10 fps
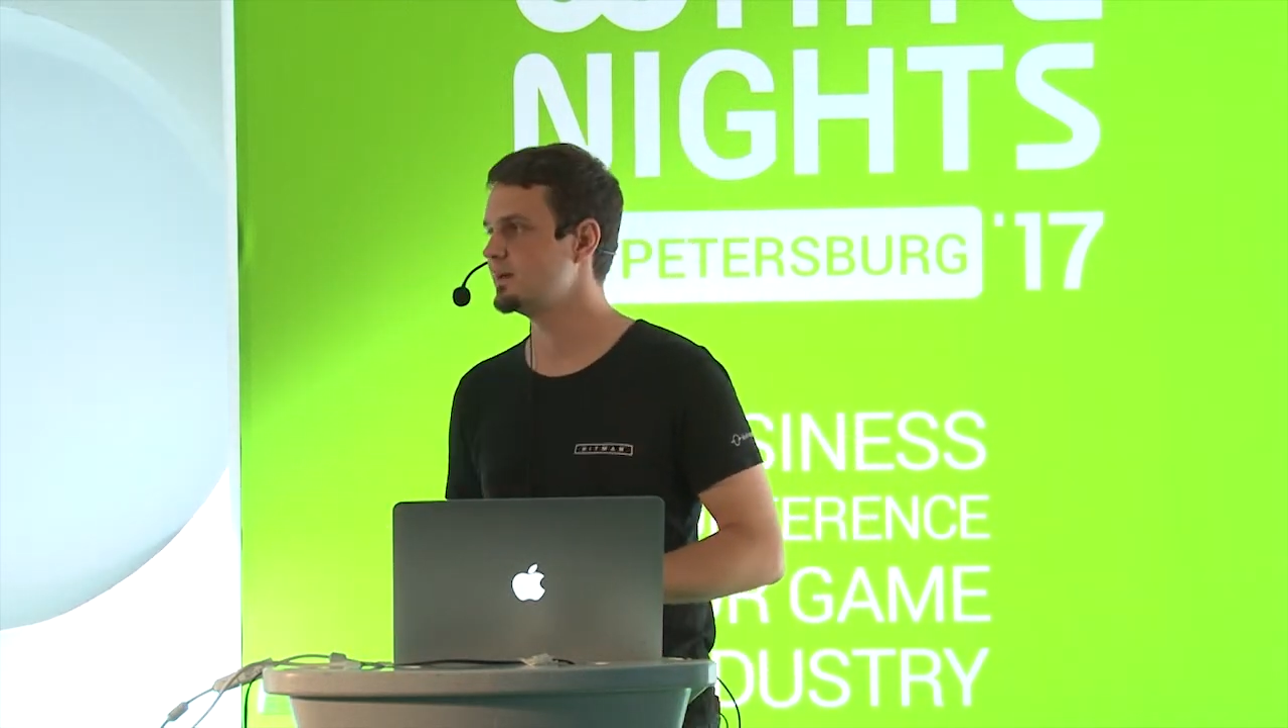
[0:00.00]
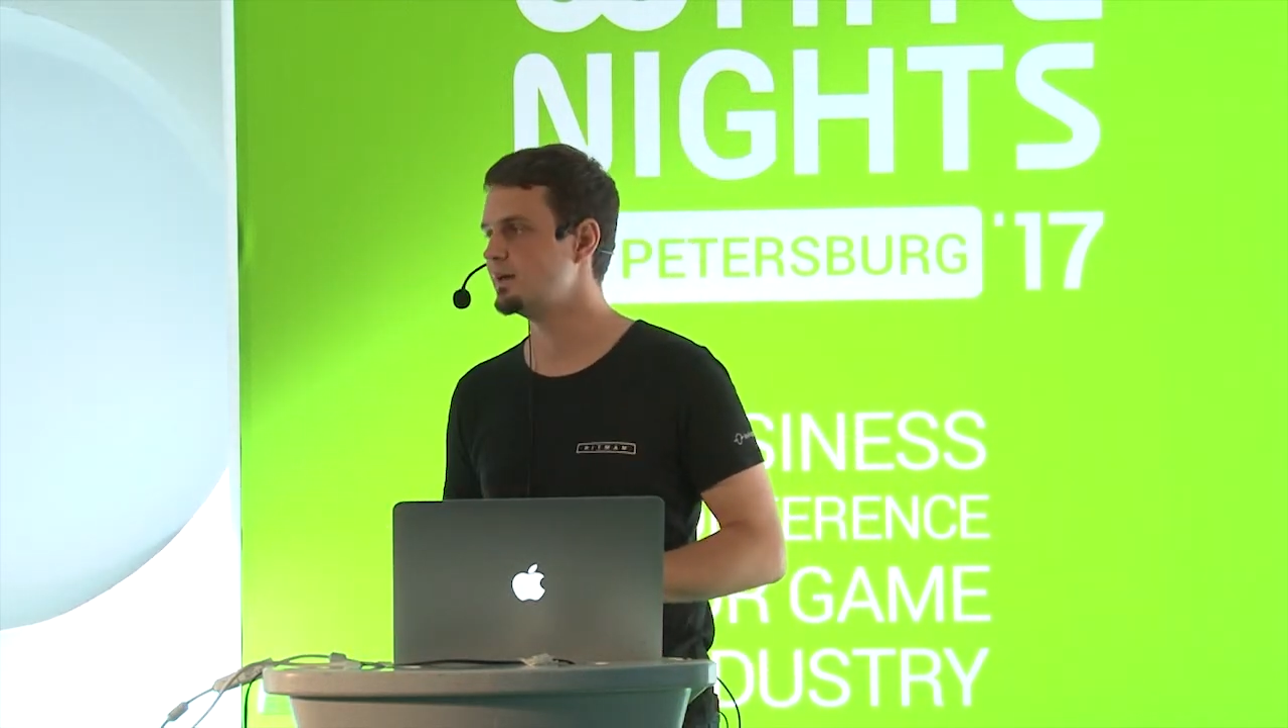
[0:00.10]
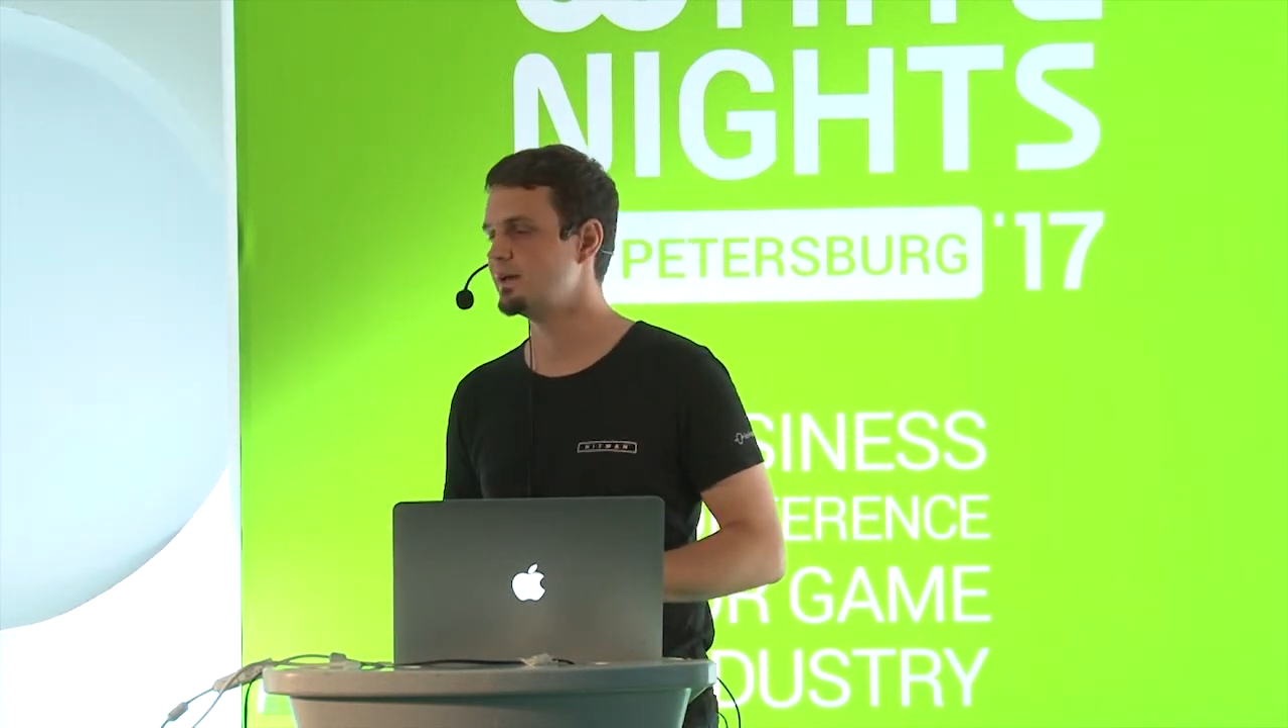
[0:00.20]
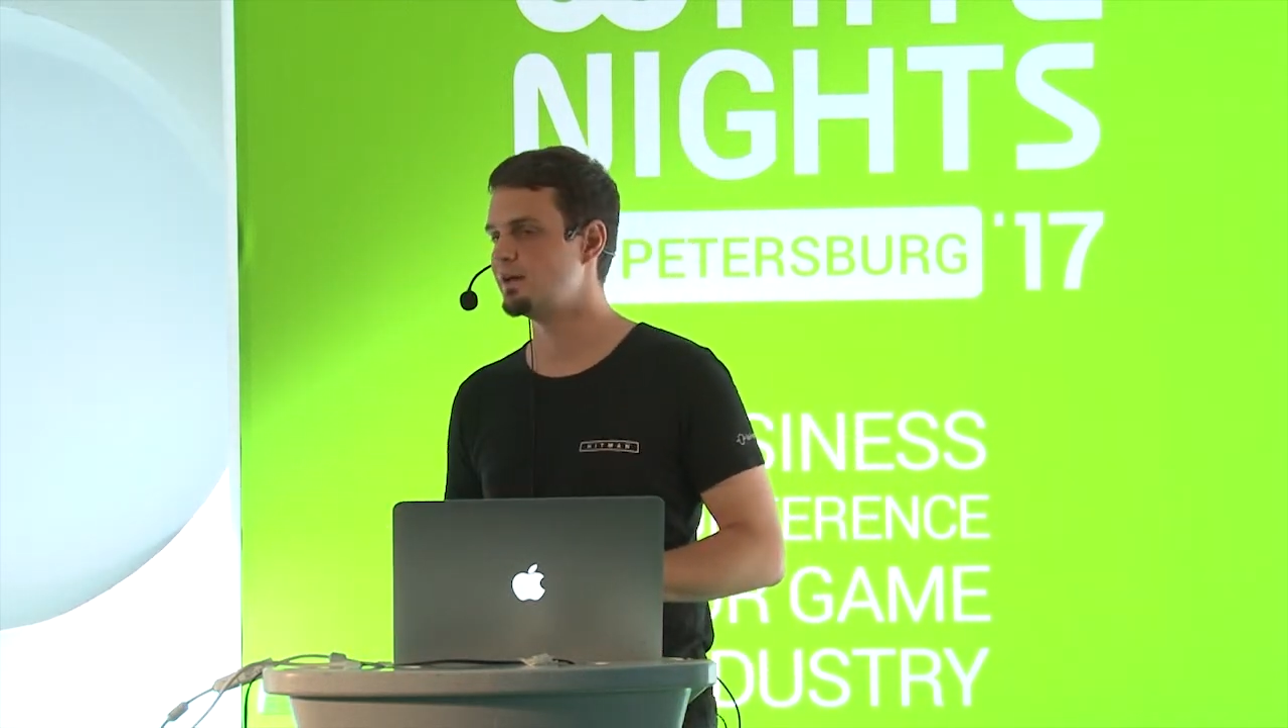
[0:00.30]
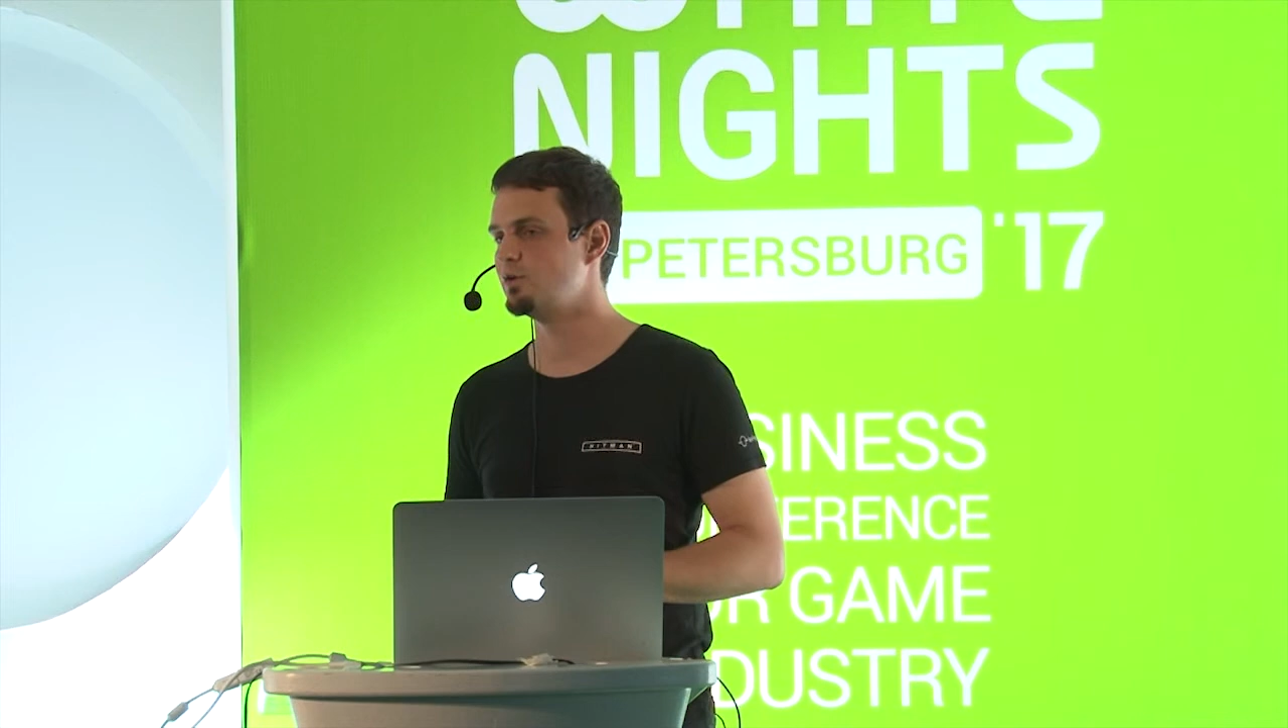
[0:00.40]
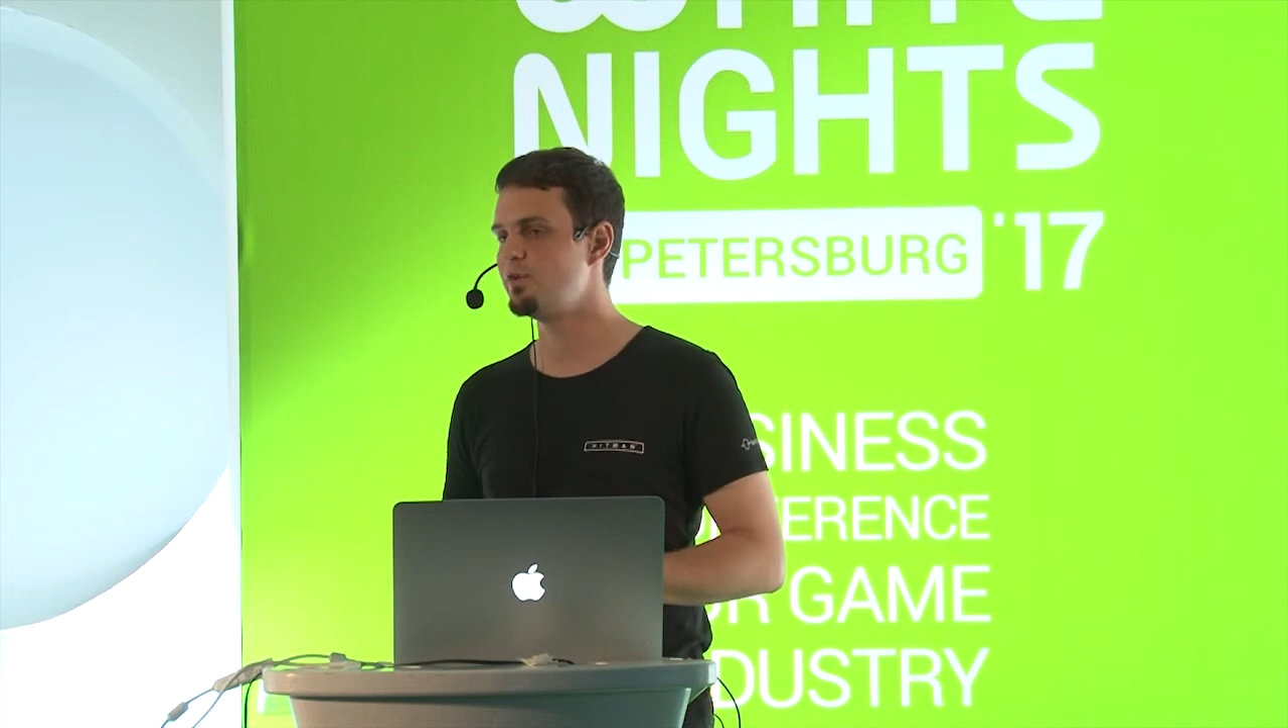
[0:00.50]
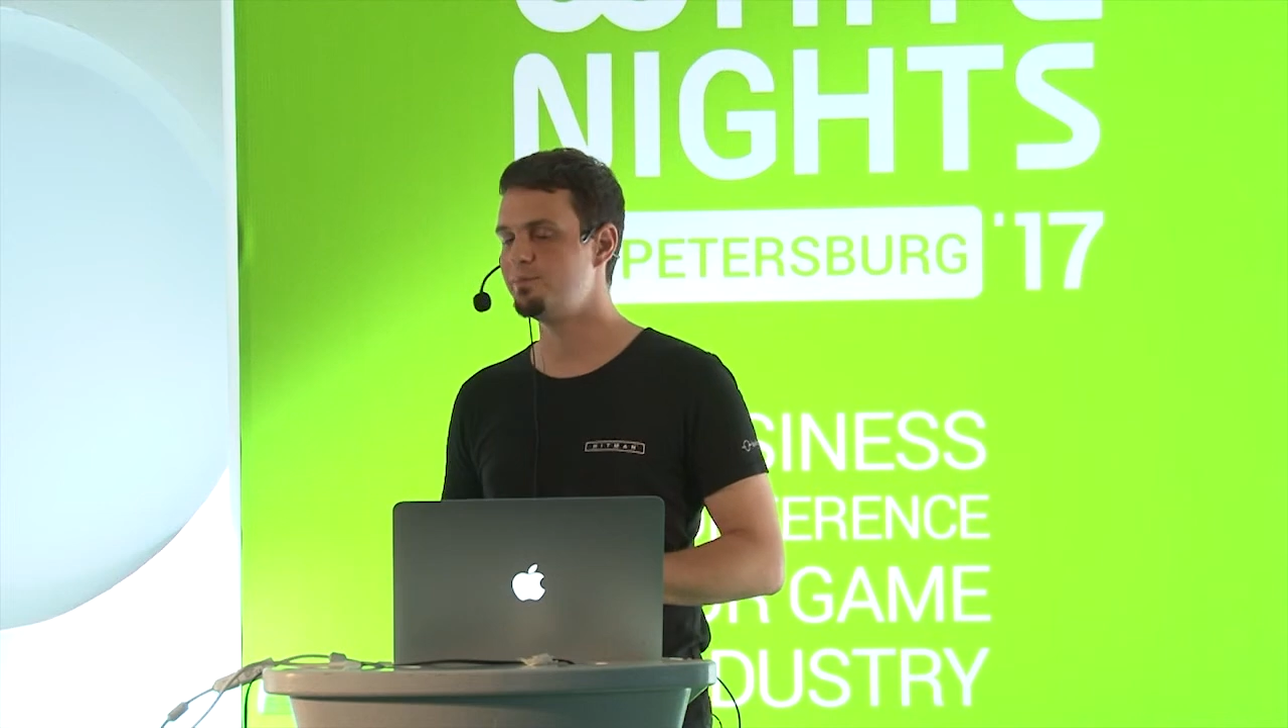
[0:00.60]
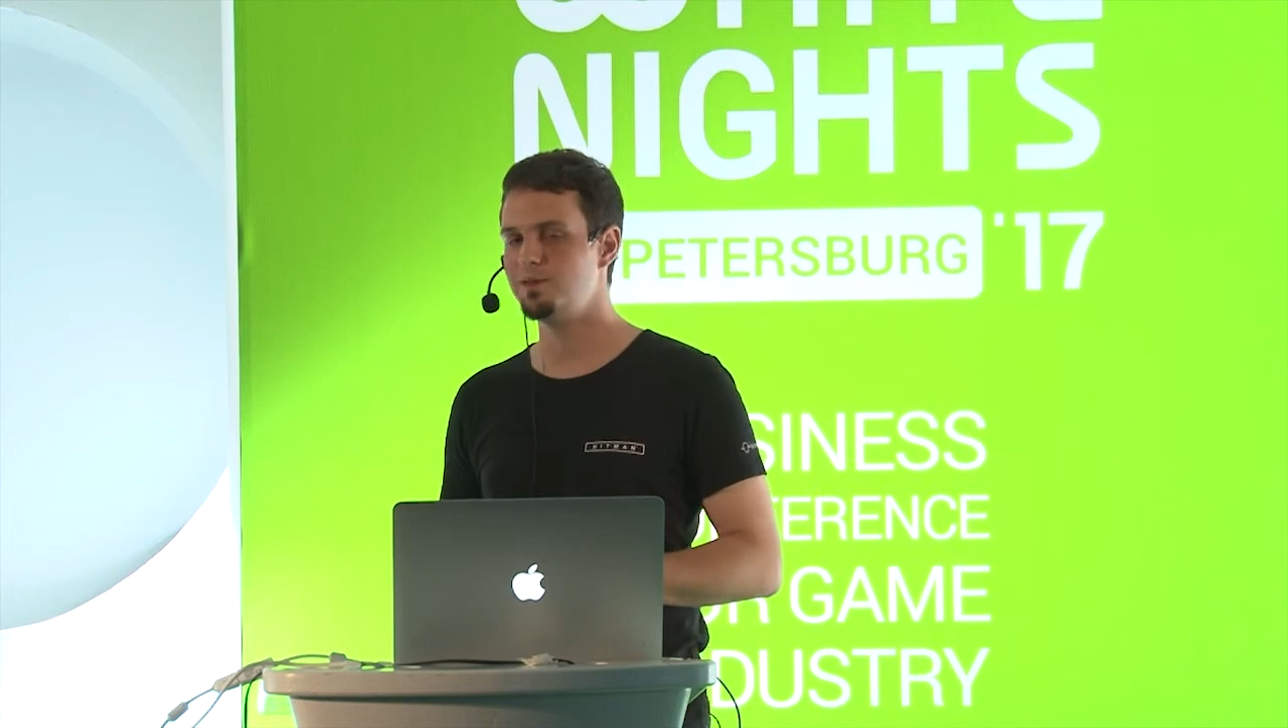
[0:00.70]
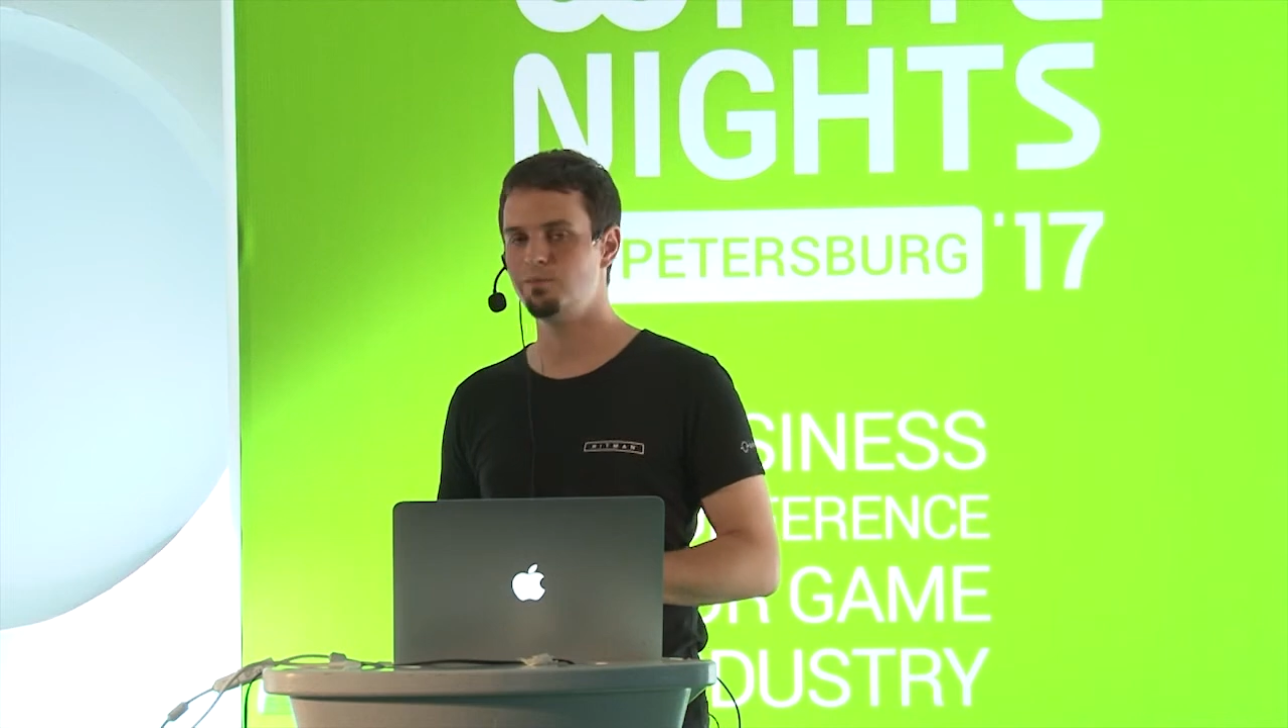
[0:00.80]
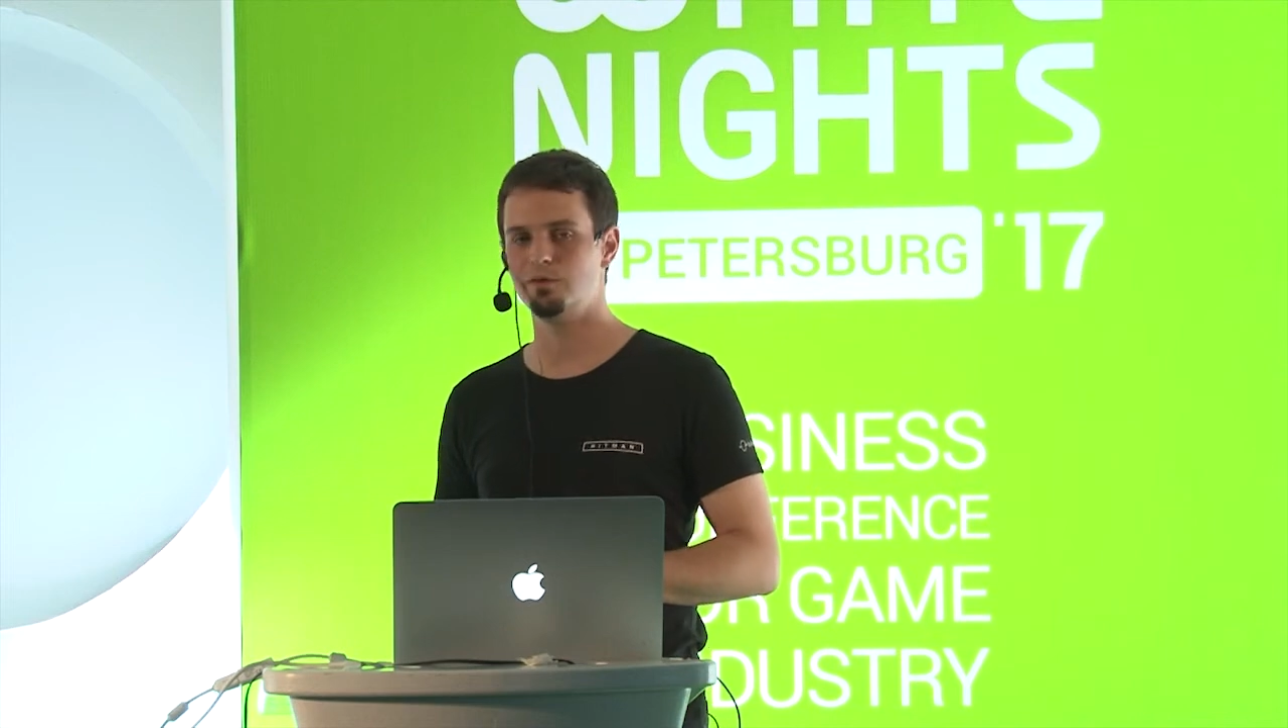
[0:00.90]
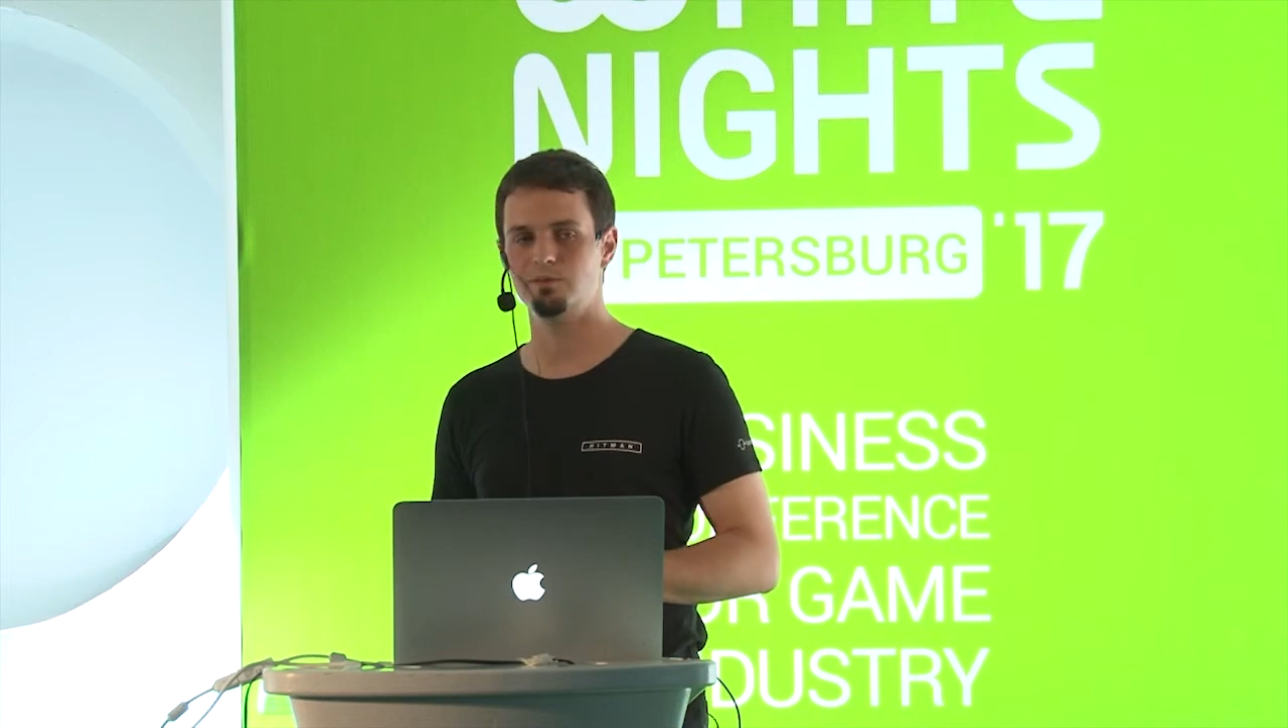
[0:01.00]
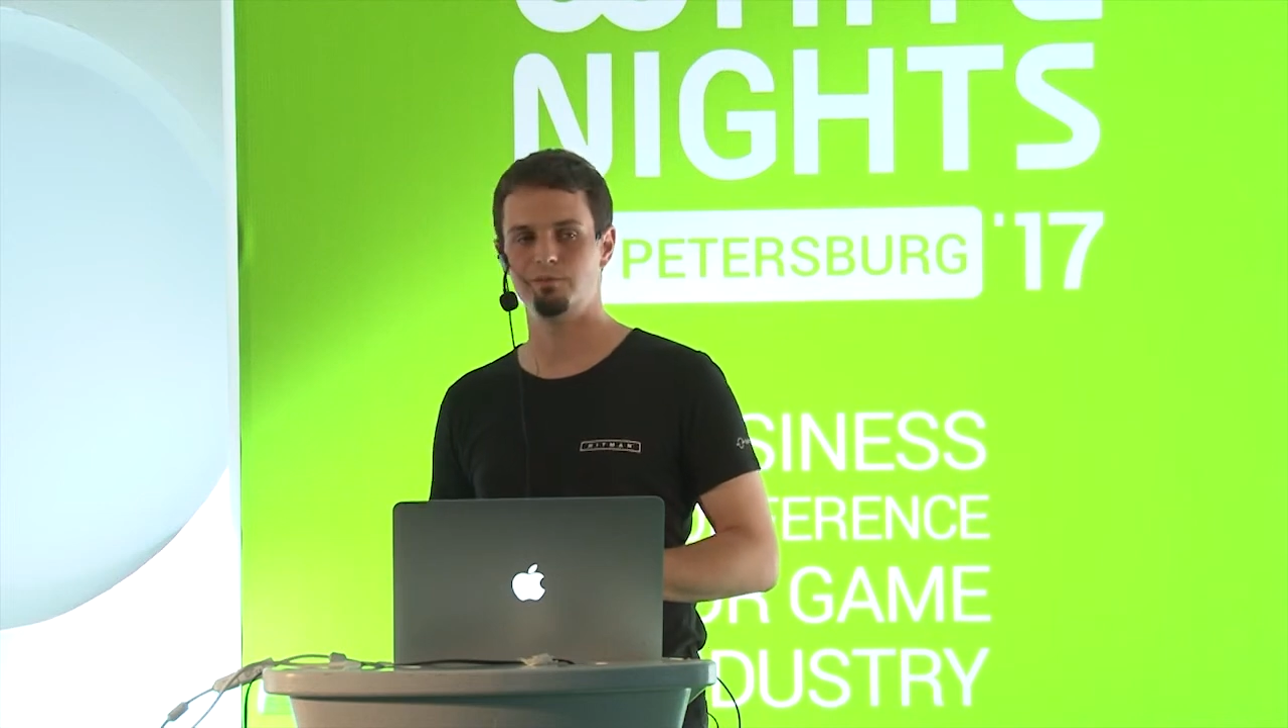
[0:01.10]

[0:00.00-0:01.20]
we've been